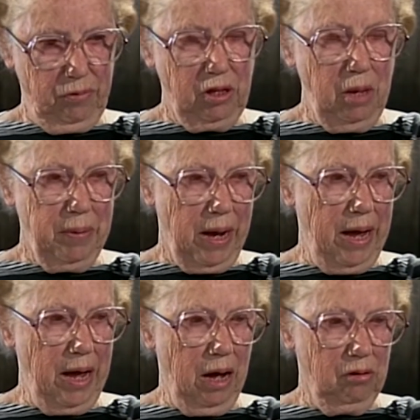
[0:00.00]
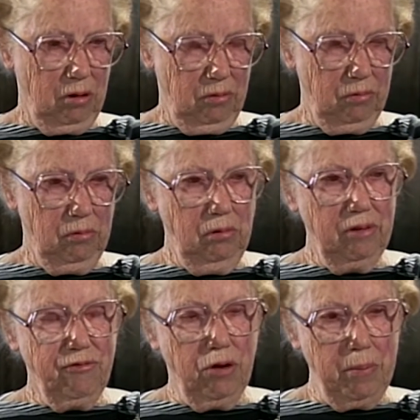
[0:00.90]
Keep an eye out and
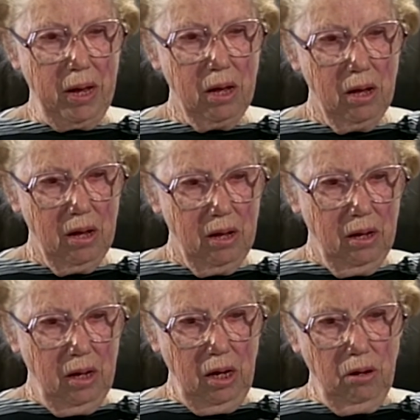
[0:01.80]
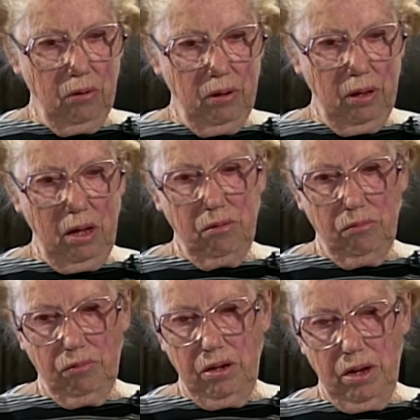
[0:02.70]
look for me. You know, and they'd
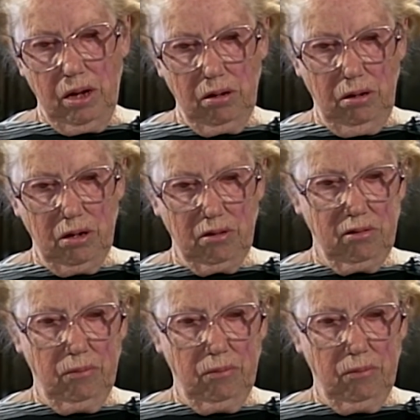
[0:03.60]
run down and look at